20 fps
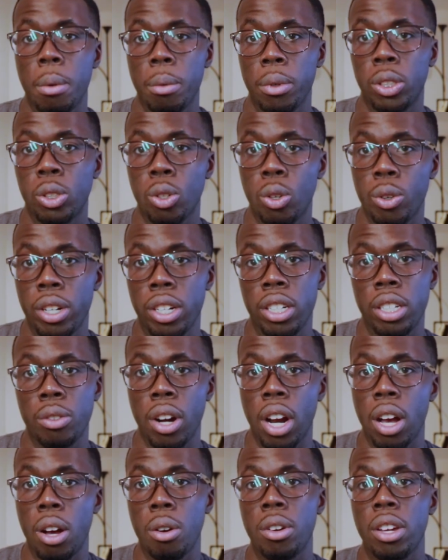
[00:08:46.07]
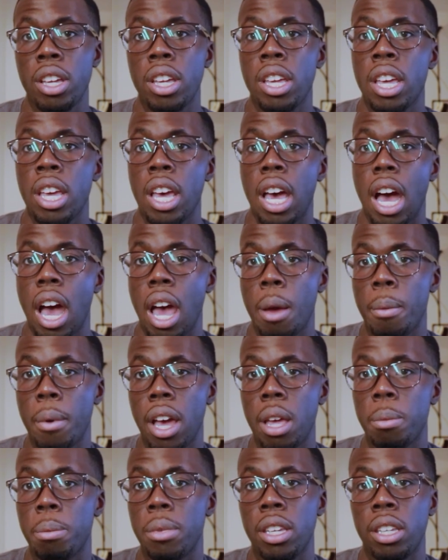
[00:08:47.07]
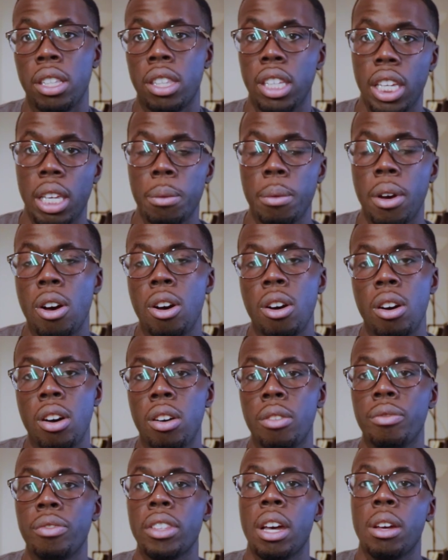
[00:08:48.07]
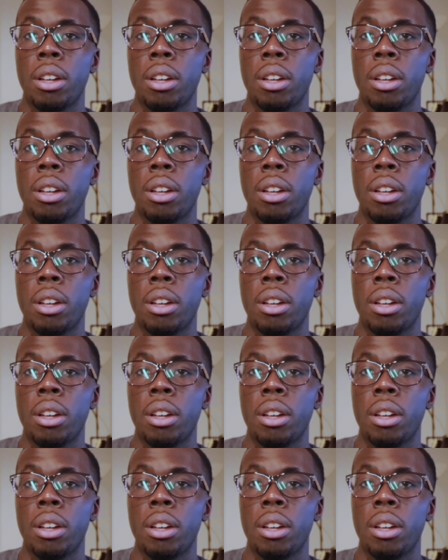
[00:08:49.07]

storage route, I might be thinking about, oh,